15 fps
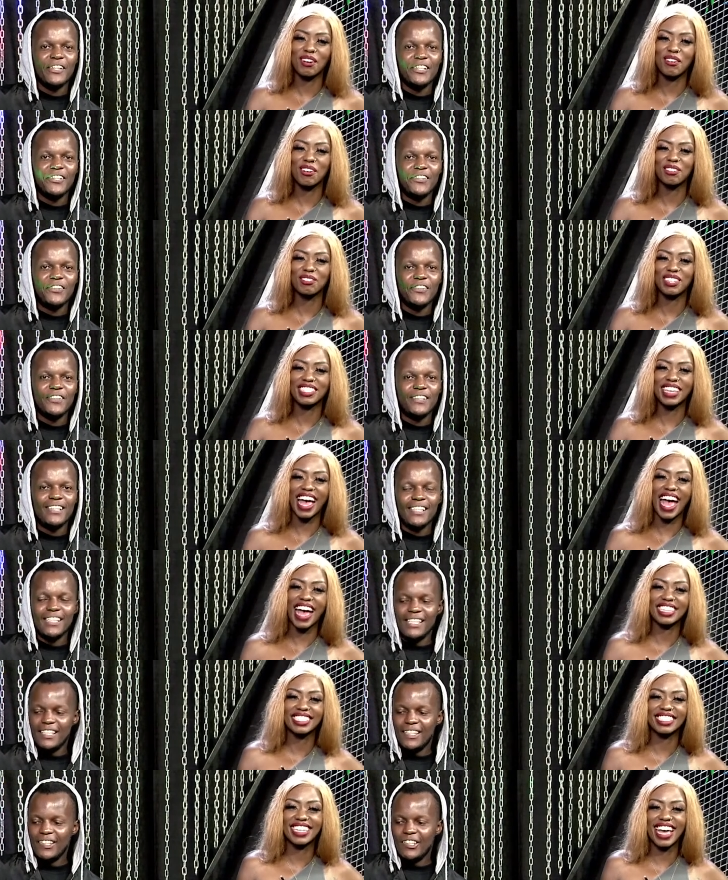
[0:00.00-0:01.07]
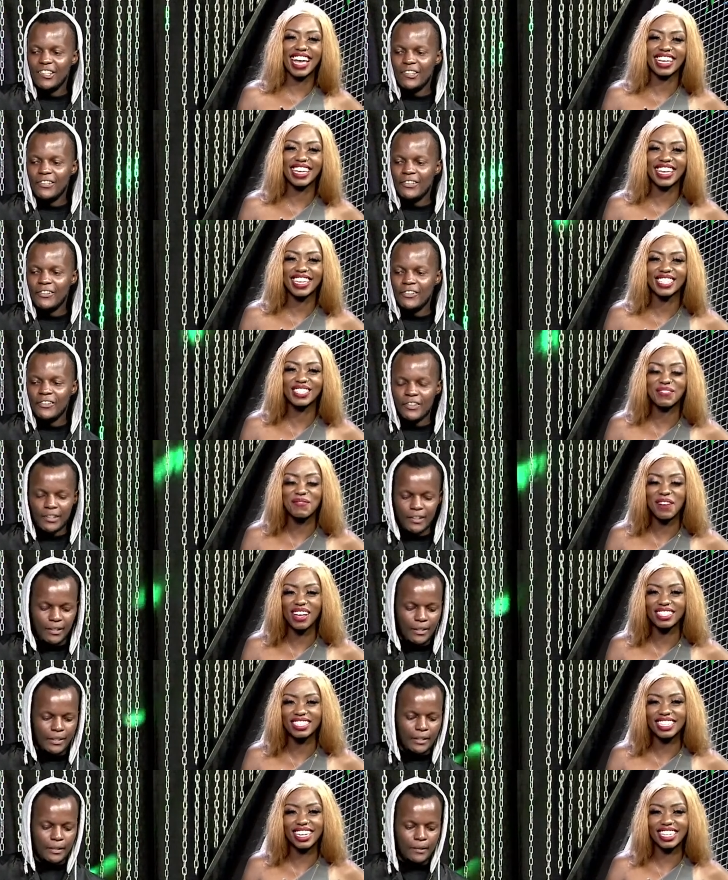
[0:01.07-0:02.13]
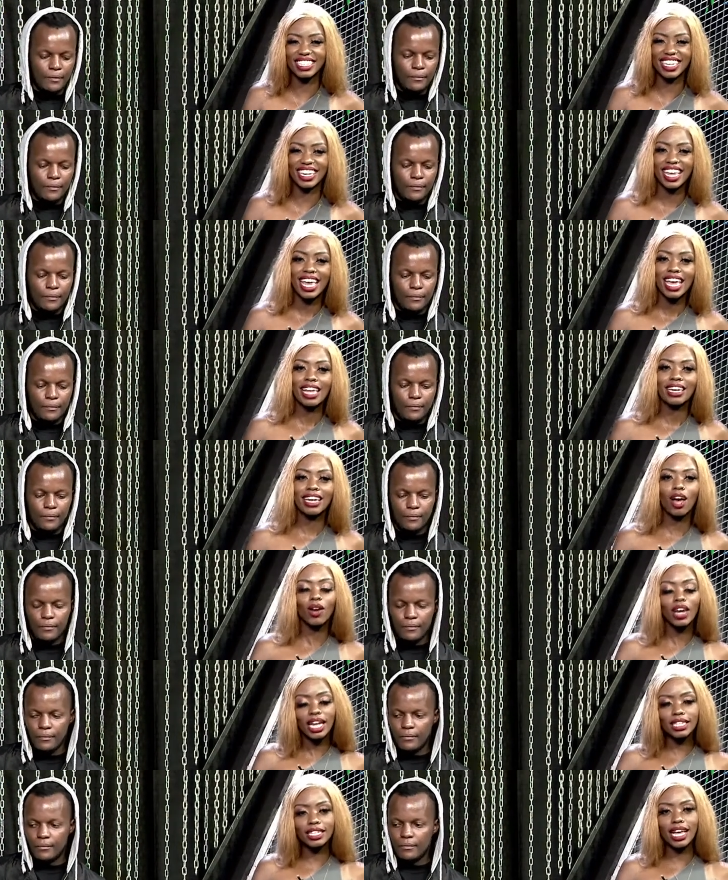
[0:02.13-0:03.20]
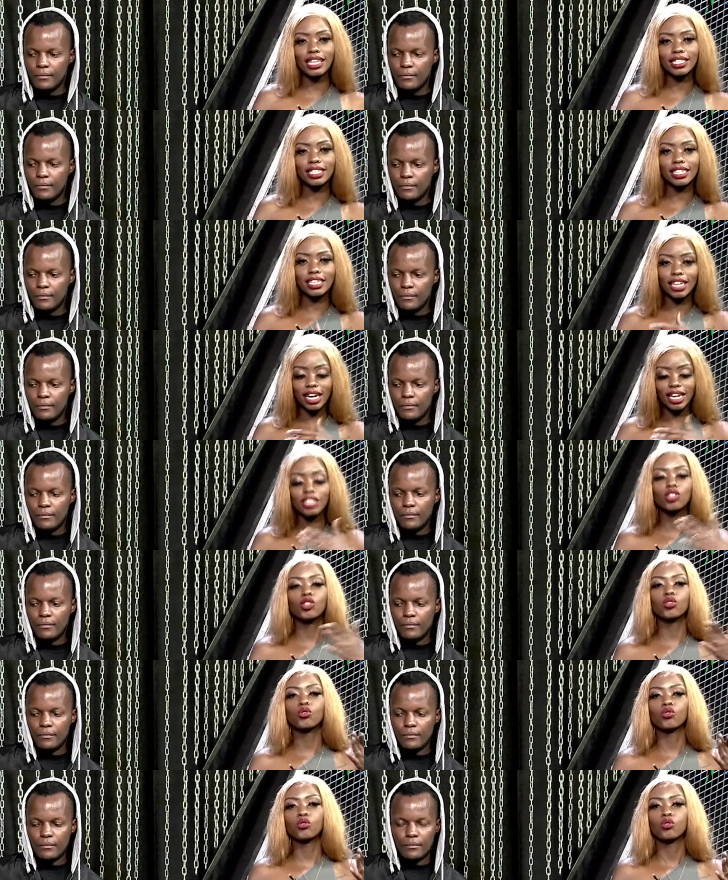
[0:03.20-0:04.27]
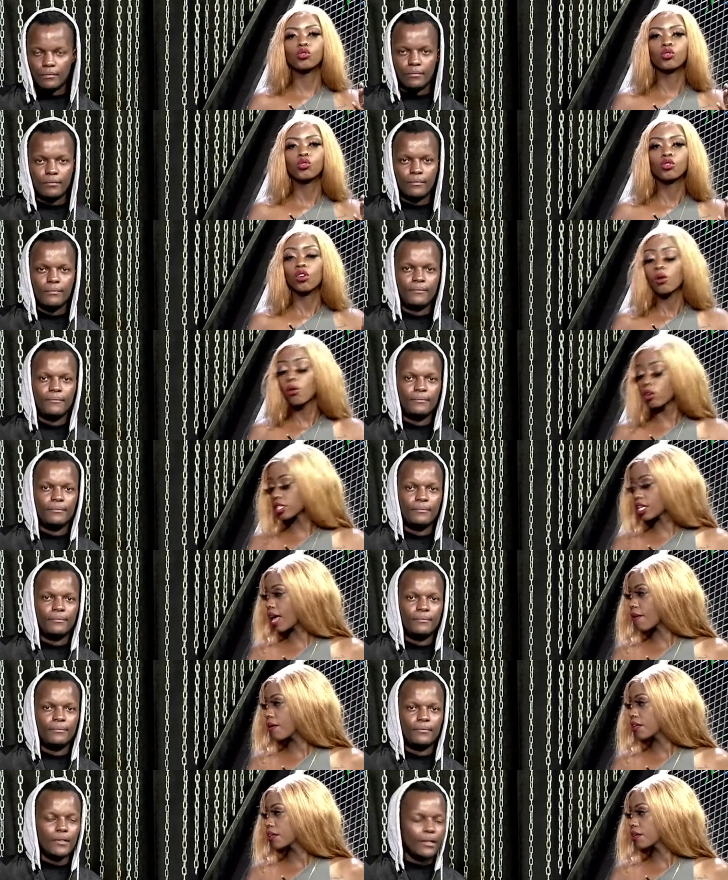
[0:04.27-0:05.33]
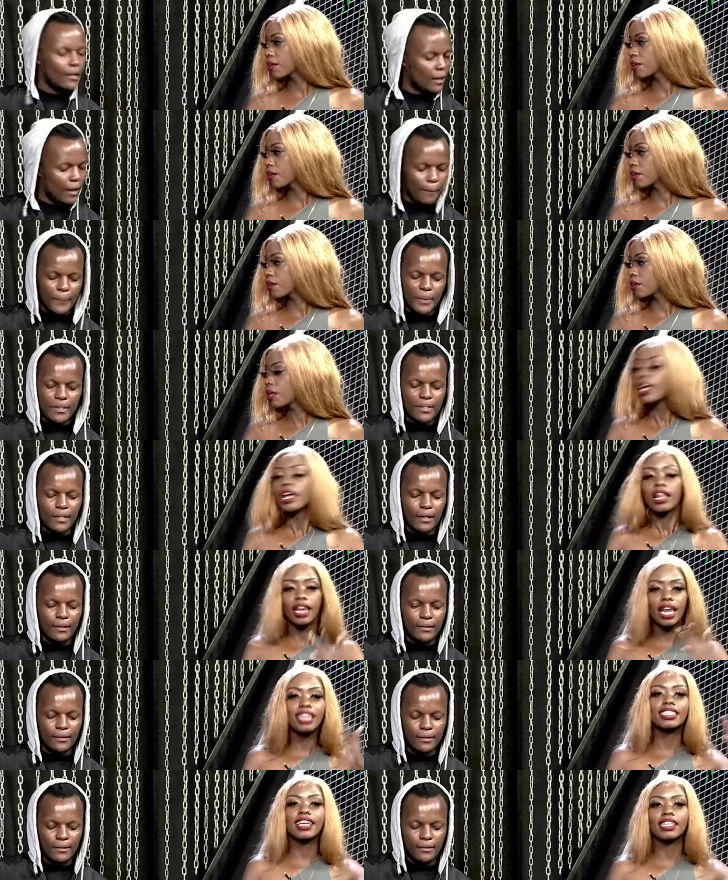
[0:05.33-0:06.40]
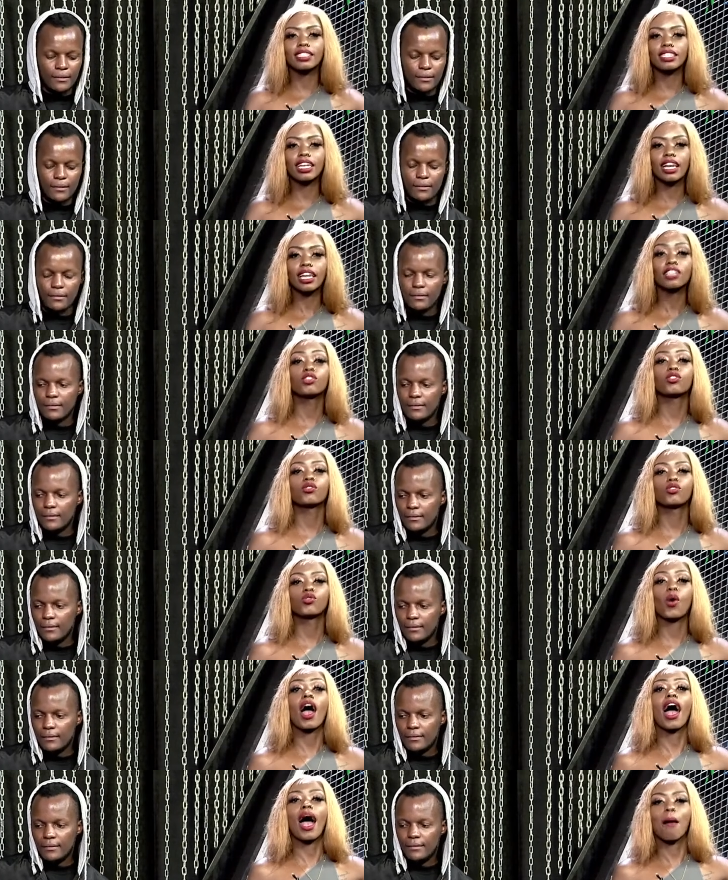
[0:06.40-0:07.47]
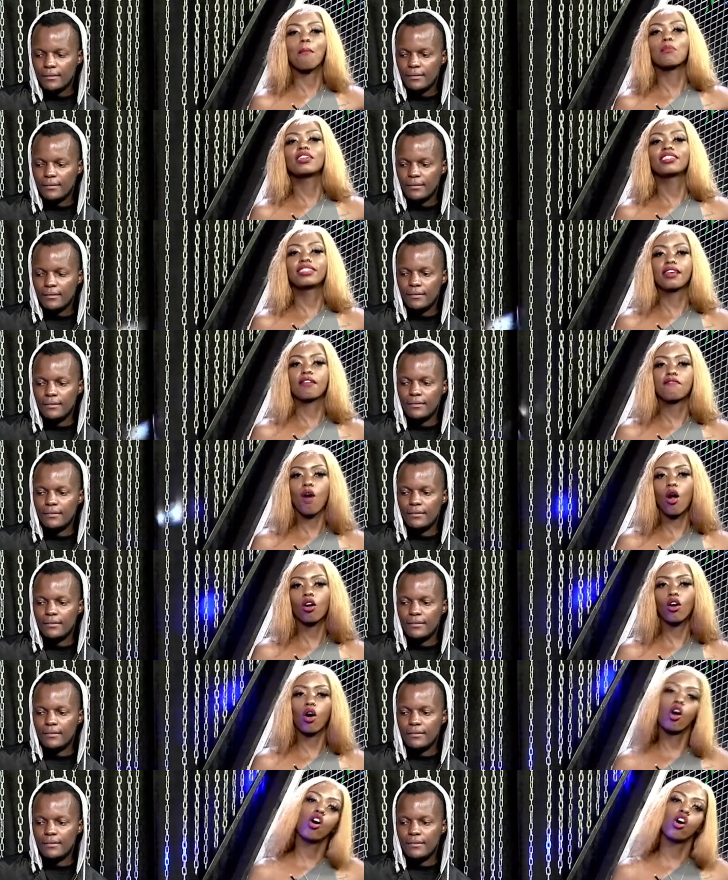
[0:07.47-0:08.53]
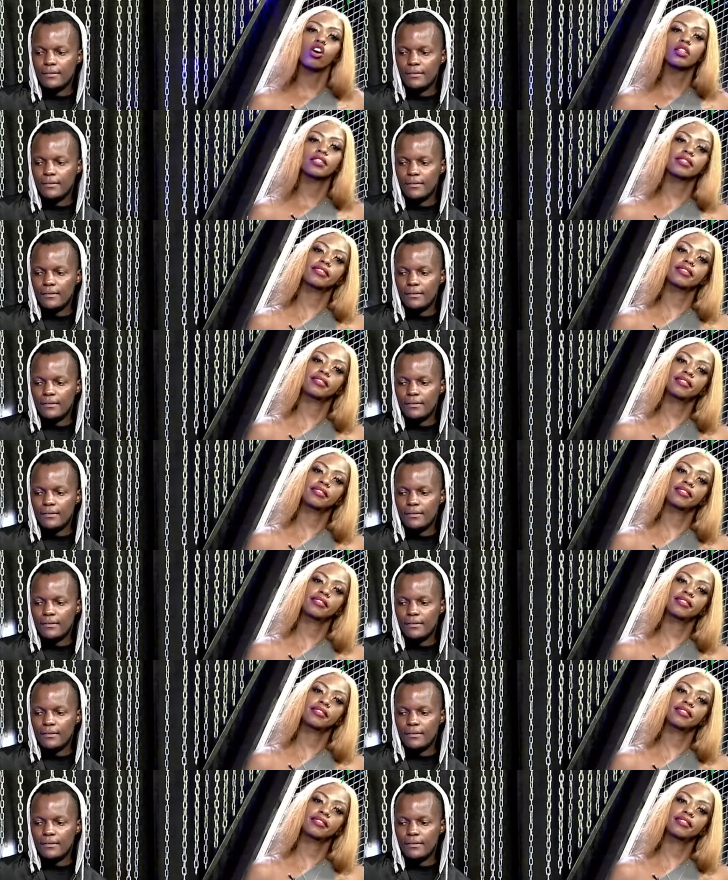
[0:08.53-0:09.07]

Speaker 1: Channel on Twitter. Hashtag is Bouncenation. Now let us release you. Uko sawa?
Speaker 2: Kabisa.
Speaker 1: Let us release you to her amazing vocals.